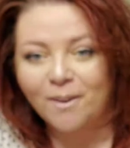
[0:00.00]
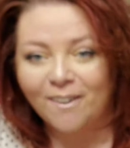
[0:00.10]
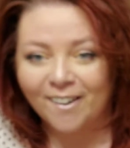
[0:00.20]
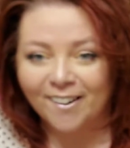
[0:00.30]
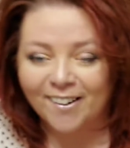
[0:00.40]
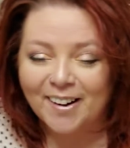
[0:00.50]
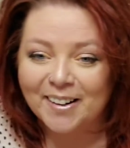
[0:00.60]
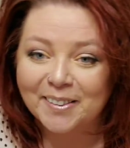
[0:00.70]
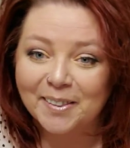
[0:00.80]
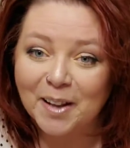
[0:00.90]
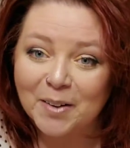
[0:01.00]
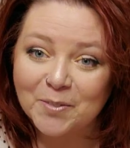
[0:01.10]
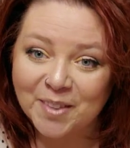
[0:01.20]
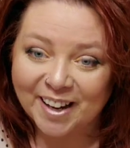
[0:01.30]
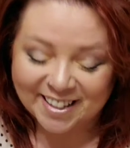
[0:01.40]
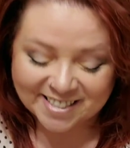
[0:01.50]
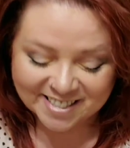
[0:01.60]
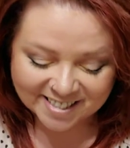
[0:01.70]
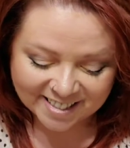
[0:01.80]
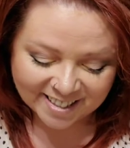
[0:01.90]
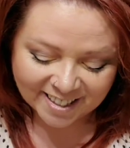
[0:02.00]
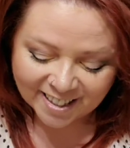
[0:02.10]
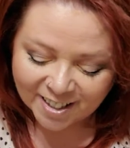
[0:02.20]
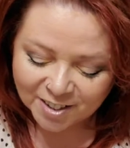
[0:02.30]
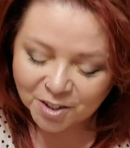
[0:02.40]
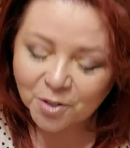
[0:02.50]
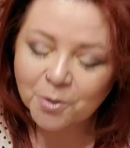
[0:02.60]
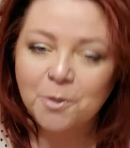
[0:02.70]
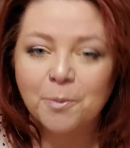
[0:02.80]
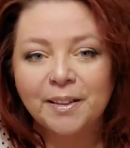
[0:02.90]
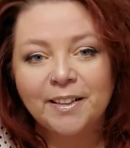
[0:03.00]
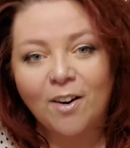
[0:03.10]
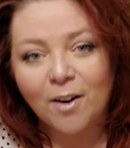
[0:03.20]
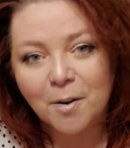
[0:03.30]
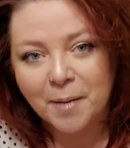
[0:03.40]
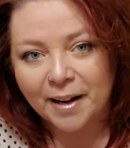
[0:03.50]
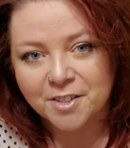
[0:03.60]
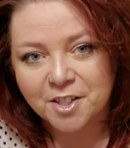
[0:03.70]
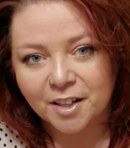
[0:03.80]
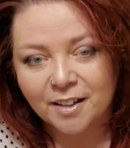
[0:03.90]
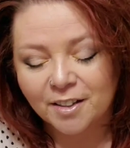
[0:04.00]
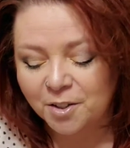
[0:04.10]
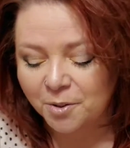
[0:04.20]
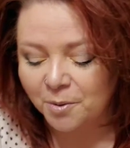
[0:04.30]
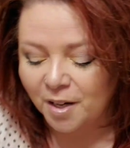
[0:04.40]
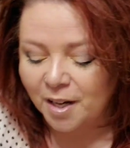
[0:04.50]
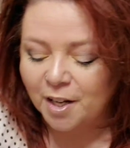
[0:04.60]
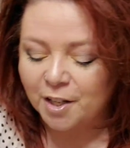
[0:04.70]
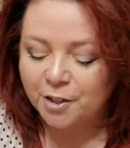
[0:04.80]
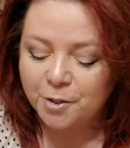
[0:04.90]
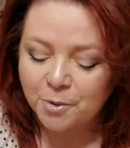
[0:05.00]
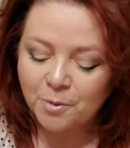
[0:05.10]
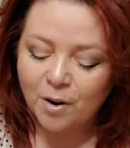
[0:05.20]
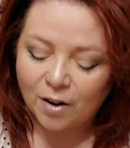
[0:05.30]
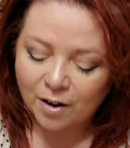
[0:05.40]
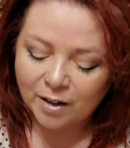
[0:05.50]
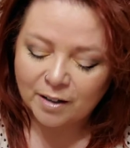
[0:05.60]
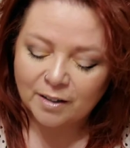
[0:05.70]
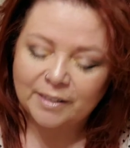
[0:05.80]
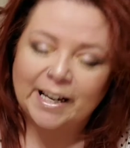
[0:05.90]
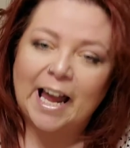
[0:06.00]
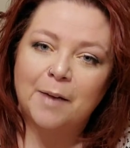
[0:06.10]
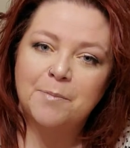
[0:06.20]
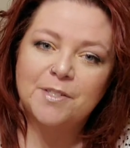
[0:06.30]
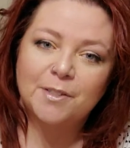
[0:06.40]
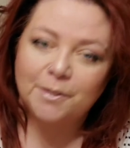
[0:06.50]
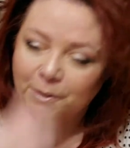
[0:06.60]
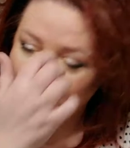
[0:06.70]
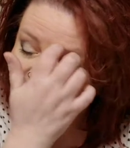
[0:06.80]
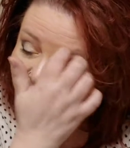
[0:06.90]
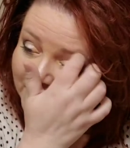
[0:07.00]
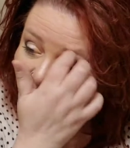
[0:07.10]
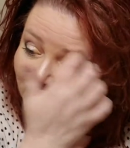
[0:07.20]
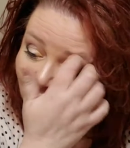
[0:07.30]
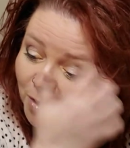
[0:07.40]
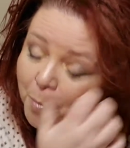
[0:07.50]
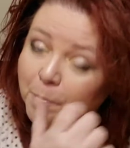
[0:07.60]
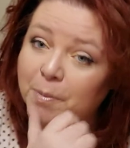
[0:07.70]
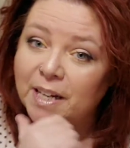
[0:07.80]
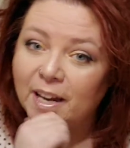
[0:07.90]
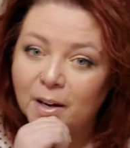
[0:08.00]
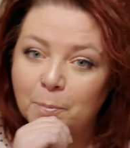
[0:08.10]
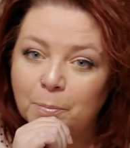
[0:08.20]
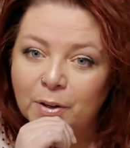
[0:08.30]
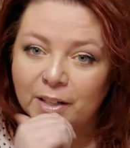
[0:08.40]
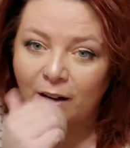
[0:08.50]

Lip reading: are. I love that. You know, you really are magic. You are an absolute single being put